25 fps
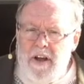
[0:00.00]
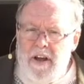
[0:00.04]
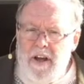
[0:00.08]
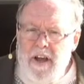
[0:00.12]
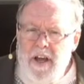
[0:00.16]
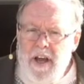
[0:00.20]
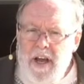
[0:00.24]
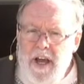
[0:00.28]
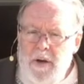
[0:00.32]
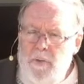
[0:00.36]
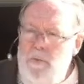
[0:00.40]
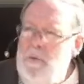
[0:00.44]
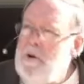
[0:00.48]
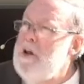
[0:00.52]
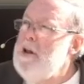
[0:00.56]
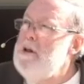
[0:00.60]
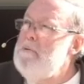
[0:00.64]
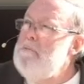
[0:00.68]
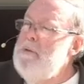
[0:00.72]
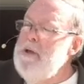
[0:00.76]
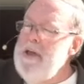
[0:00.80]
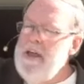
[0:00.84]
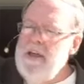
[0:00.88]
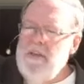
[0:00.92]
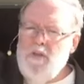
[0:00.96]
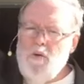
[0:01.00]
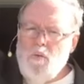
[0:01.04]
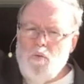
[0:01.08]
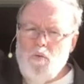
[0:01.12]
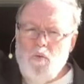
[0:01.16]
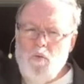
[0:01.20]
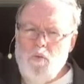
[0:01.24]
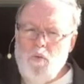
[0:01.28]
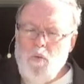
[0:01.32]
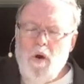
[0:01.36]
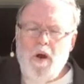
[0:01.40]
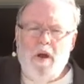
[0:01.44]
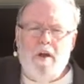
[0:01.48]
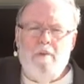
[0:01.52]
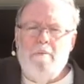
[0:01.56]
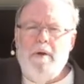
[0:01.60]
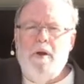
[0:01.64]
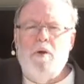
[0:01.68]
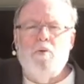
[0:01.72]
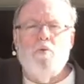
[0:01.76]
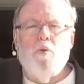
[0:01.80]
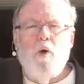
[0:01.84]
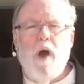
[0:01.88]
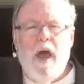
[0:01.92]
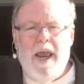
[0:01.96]
And we're going to be in the we're going to be
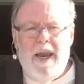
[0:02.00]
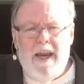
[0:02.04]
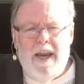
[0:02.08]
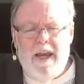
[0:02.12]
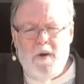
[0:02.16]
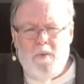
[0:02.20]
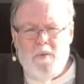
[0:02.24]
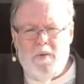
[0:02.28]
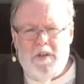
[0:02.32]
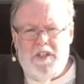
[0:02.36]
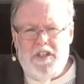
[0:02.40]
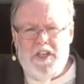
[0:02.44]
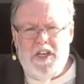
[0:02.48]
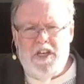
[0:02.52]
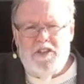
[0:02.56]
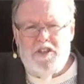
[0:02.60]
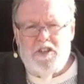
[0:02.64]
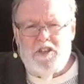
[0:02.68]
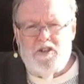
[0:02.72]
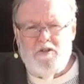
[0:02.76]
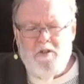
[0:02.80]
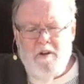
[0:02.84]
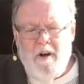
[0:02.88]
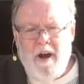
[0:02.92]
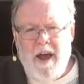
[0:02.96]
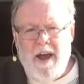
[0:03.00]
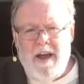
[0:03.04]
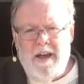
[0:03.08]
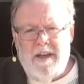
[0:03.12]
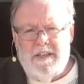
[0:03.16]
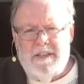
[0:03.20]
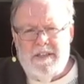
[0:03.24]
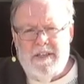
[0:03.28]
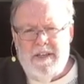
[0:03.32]
reigning with Jesus Christ.